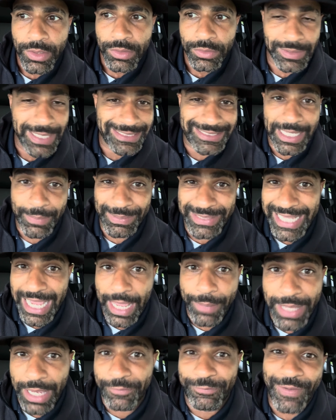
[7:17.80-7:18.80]
Let's think about the
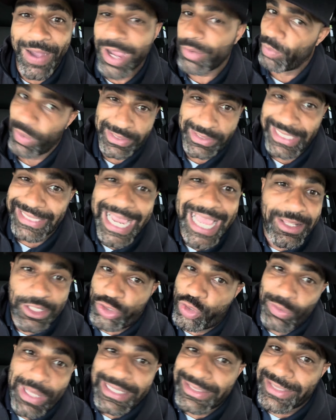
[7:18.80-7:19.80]
NBA font. Once again, the
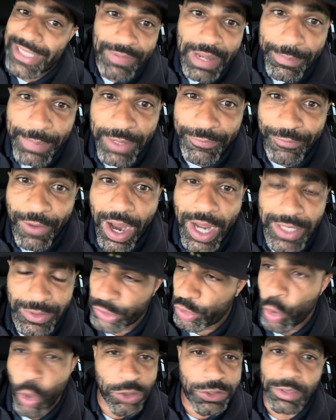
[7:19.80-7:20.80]
2011 NBA font
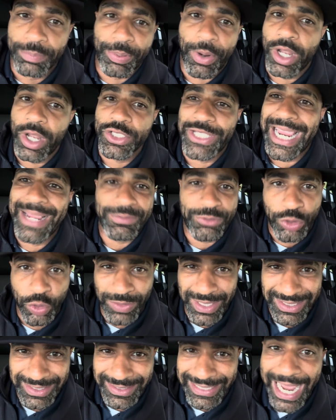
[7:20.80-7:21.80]
says haunts LeBron James to
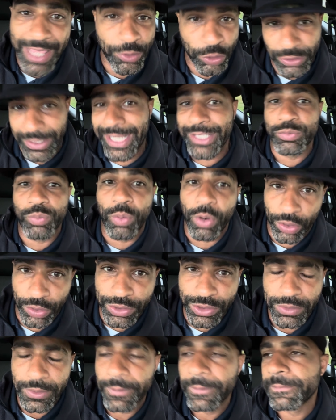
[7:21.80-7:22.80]
this day. Those are his words.